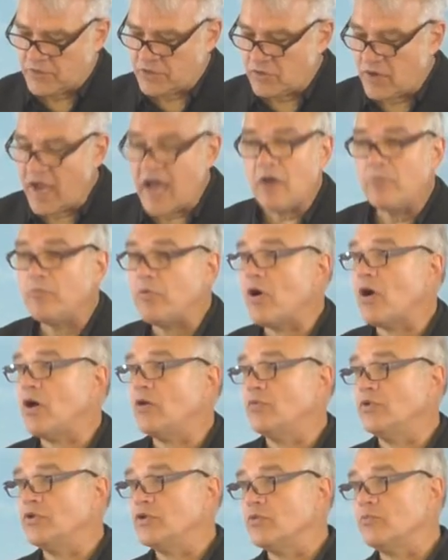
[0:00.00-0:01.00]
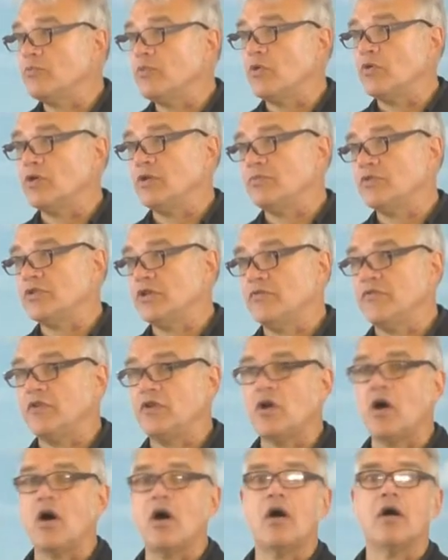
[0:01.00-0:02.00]
So how Paul would comport himself
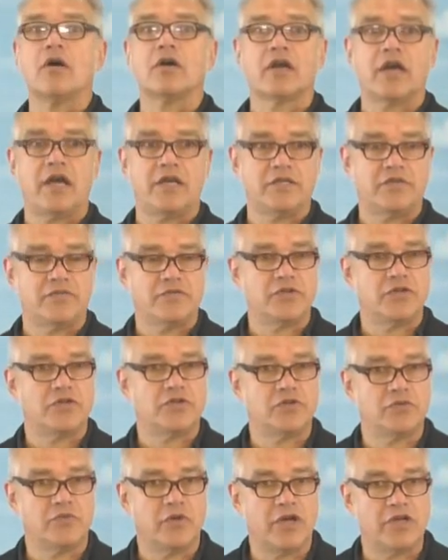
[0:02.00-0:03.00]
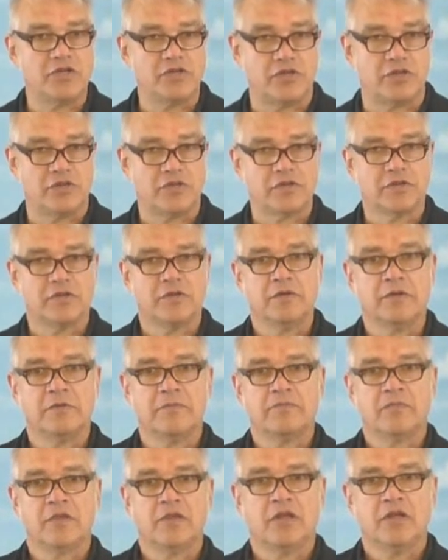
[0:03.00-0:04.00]
in all kinds of situations.
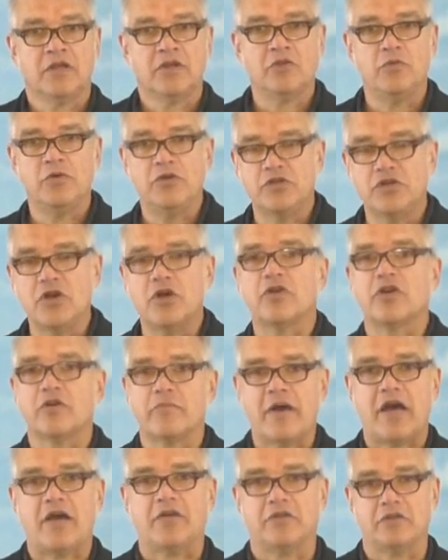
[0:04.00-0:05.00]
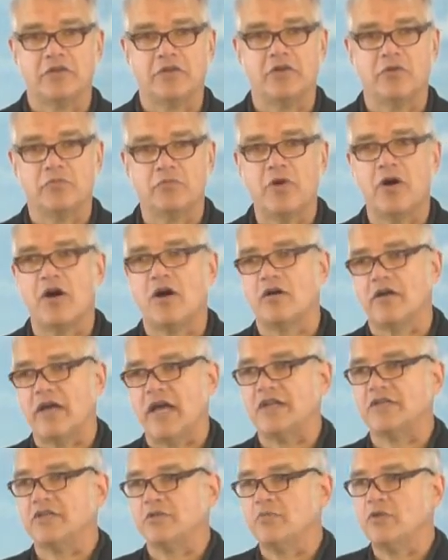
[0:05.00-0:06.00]
You know, we joke about, you know, Paul
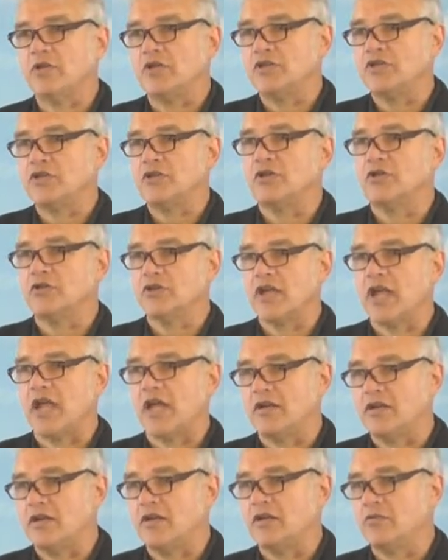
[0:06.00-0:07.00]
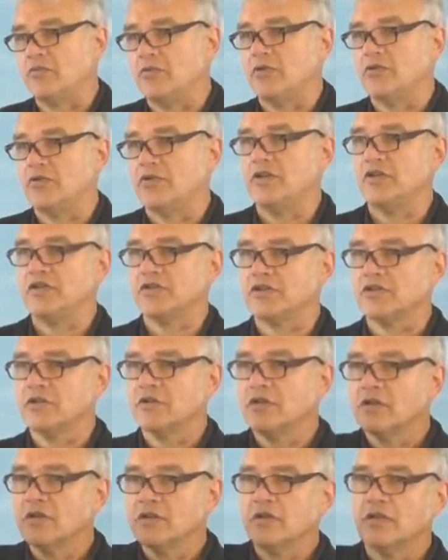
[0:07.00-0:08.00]
as a ministerial candidate with his
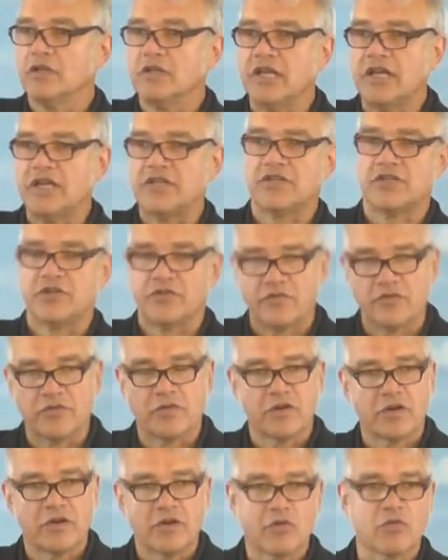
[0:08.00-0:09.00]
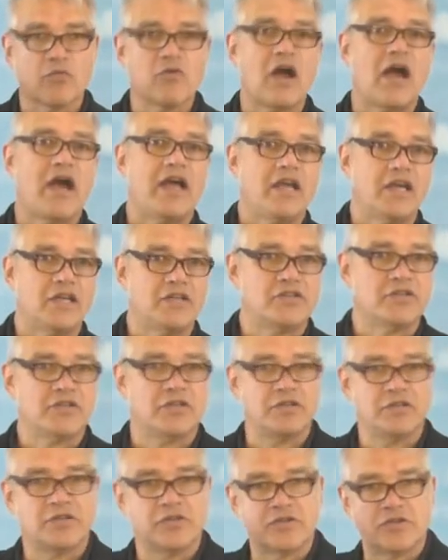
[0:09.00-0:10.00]
list of
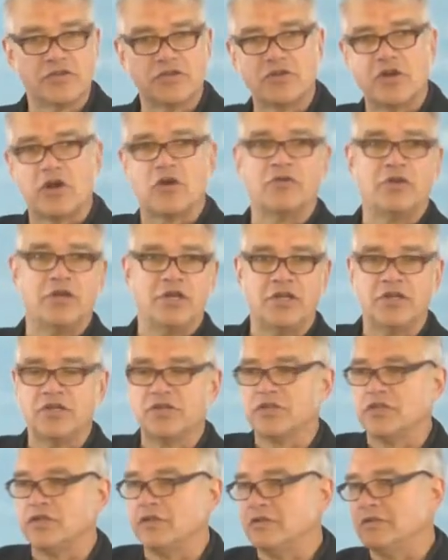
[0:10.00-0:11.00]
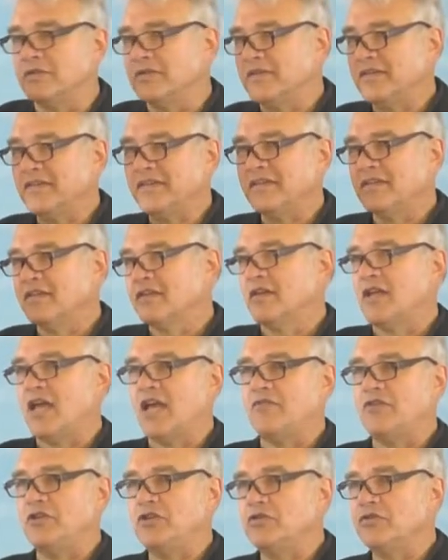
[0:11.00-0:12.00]
riots and stonings and
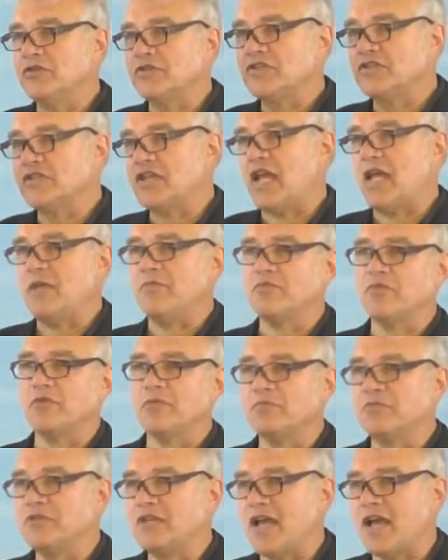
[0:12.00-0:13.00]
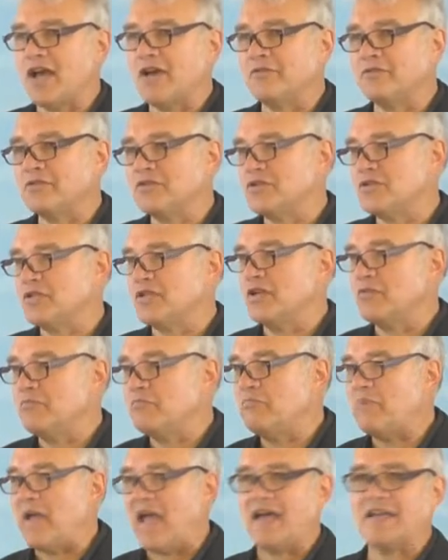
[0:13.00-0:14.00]
having to escape from towns in a
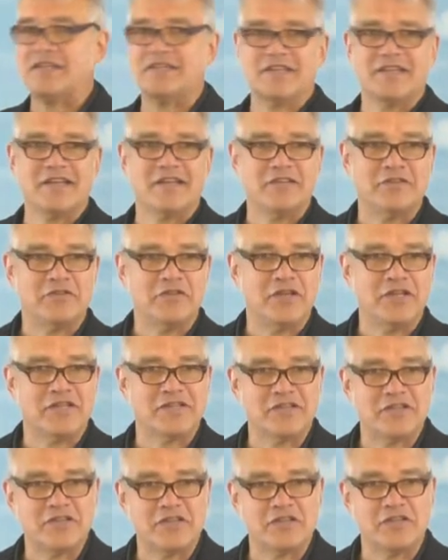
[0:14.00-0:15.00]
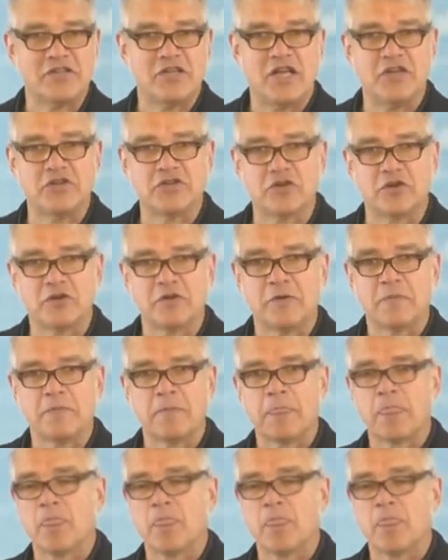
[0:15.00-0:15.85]
basket and things of this nature.